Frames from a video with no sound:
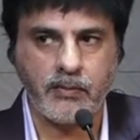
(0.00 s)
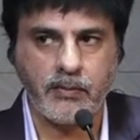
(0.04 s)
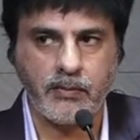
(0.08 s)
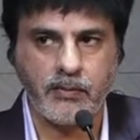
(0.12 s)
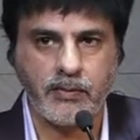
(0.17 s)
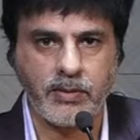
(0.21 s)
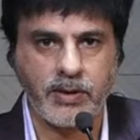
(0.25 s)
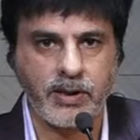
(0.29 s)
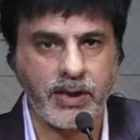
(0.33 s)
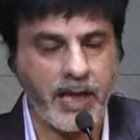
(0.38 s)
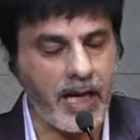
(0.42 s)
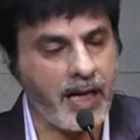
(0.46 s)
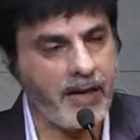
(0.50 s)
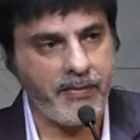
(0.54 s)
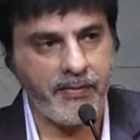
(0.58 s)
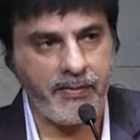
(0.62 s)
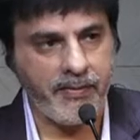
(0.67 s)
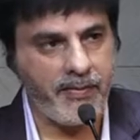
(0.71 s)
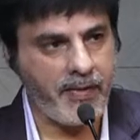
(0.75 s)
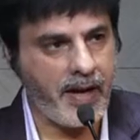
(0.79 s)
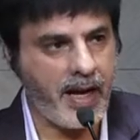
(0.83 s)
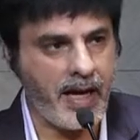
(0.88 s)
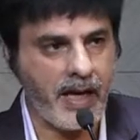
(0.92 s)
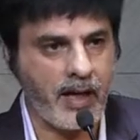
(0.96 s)
saying
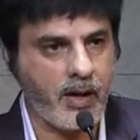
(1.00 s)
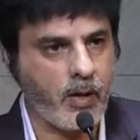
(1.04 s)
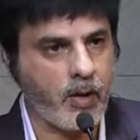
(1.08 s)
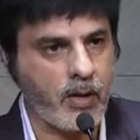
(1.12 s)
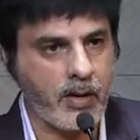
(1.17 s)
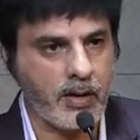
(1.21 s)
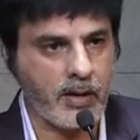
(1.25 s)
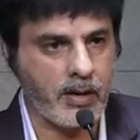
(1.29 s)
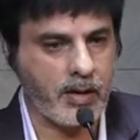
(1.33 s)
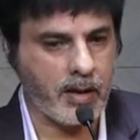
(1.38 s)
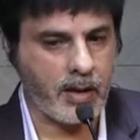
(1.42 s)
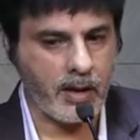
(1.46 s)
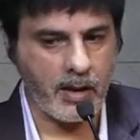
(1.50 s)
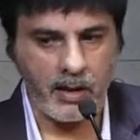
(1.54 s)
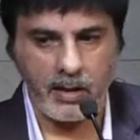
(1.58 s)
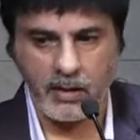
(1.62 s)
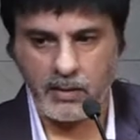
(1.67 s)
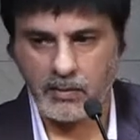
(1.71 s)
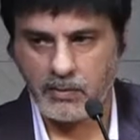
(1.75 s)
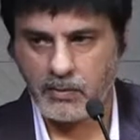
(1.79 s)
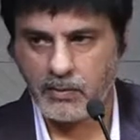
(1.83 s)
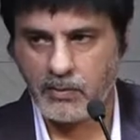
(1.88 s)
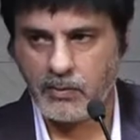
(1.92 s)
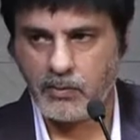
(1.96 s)
very good
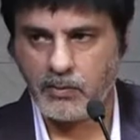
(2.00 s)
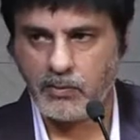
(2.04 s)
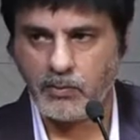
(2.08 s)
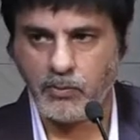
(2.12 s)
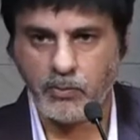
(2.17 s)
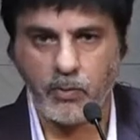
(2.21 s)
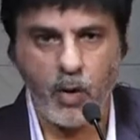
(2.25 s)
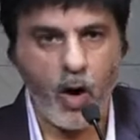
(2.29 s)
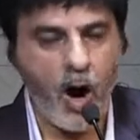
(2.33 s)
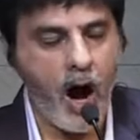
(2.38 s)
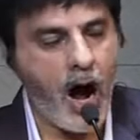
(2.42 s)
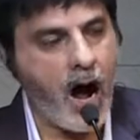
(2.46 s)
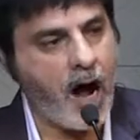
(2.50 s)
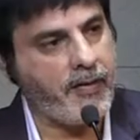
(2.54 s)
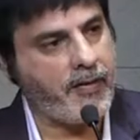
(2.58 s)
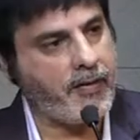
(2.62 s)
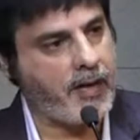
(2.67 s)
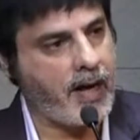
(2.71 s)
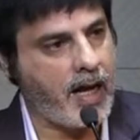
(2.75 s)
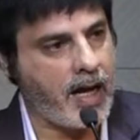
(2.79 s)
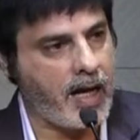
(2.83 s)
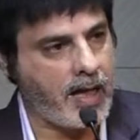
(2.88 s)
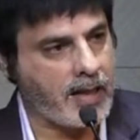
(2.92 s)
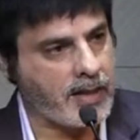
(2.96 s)

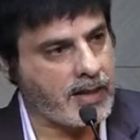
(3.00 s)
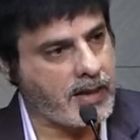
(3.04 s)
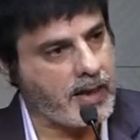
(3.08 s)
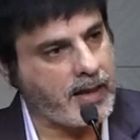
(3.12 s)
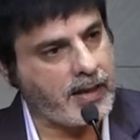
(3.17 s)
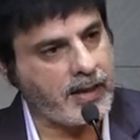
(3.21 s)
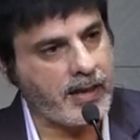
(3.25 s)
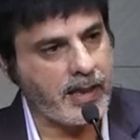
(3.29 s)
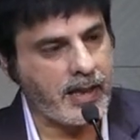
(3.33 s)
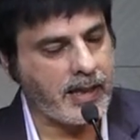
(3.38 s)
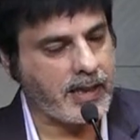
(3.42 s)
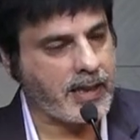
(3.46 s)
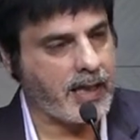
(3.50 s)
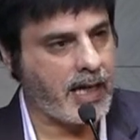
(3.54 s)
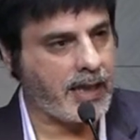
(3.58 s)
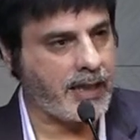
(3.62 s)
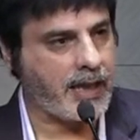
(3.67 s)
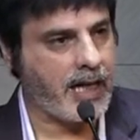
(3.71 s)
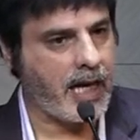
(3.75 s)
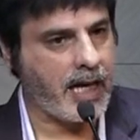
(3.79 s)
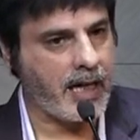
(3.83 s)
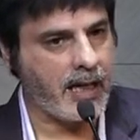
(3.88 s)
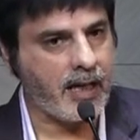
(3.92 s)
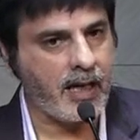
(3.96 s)
muhavras and things like
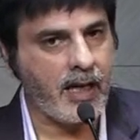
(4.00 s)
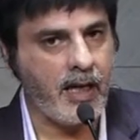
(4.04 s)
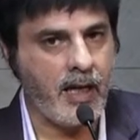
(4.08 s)
that.